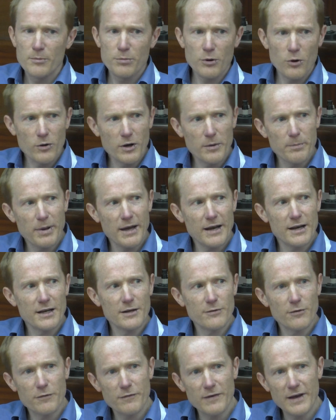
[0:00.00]

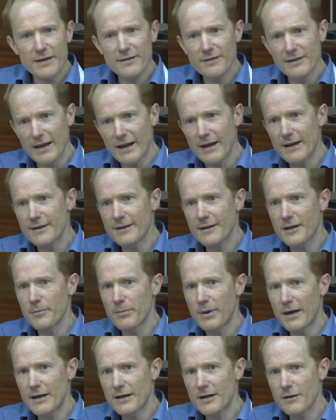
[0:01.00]
pro-competitive effects and
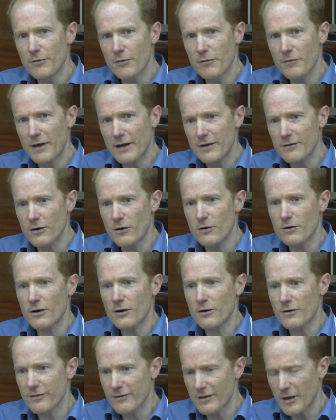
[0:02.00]
anti-competitive effects
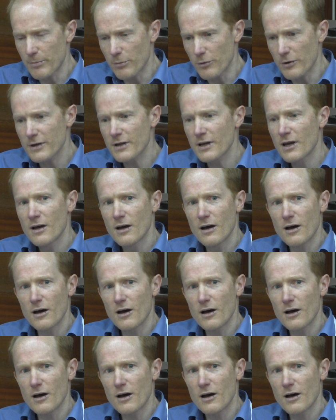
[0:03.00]
are separate.